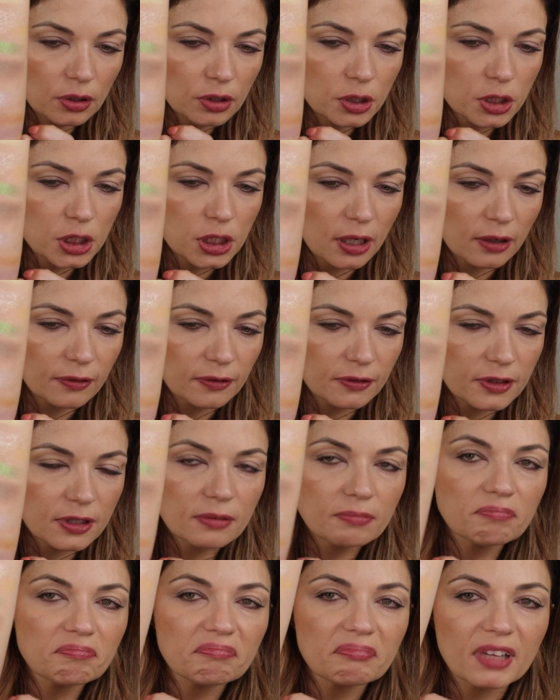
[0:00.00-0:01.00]
shift.
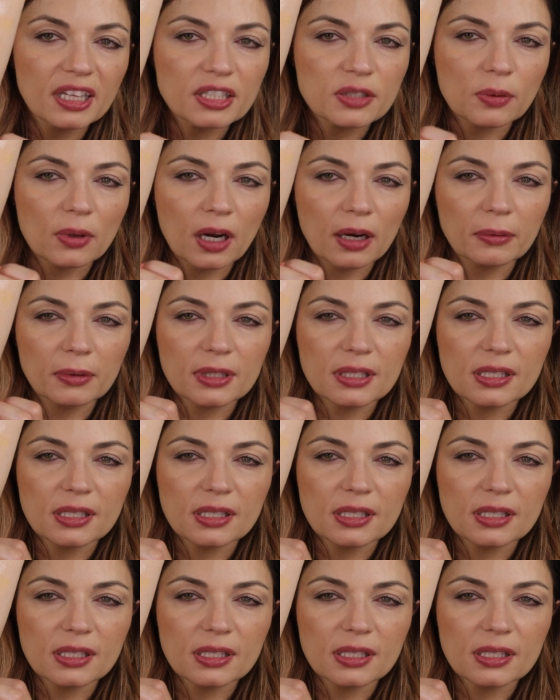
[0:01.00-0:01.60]
That's what I would